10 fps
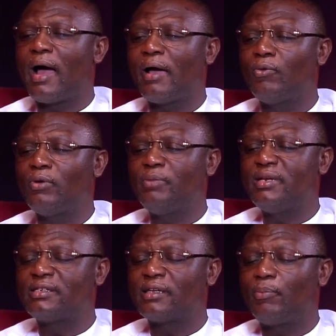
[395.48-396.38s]
I will be
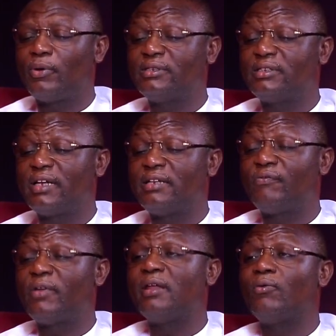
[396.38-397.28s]
disappointed
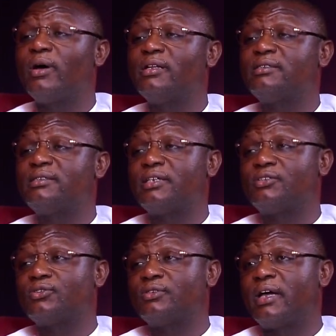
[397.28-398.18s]
if anyone
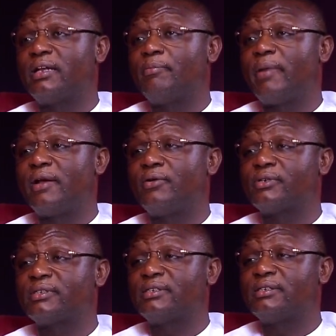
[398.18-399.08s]
says so that the
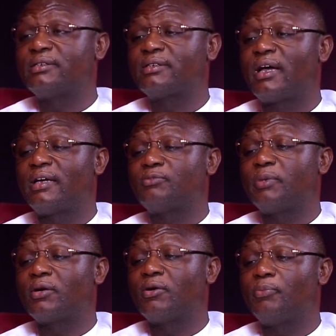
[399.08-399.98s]
minority has
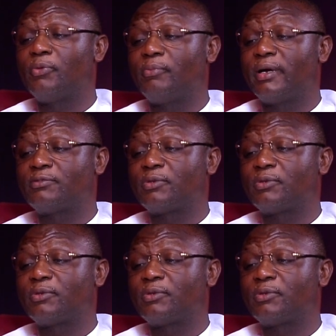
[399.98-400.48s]
been compromised,